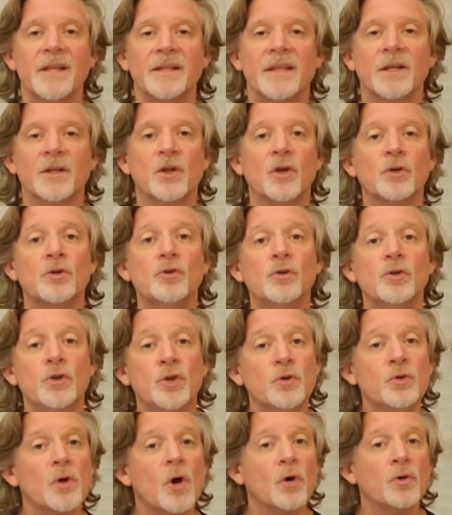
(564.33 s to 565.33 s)
that
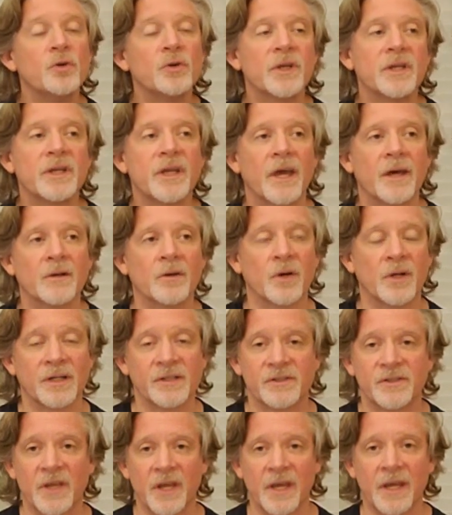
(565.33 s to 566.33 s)
you know you can count on
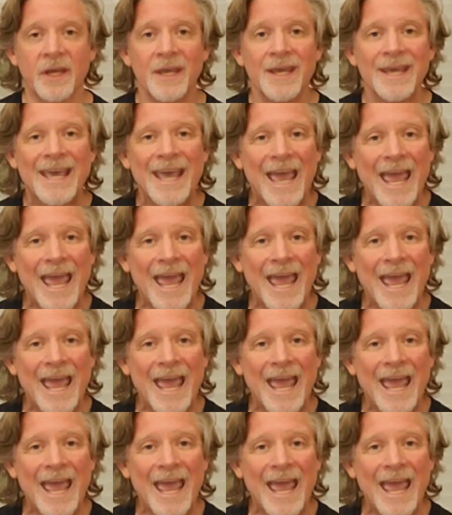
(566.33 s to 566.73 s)
and say,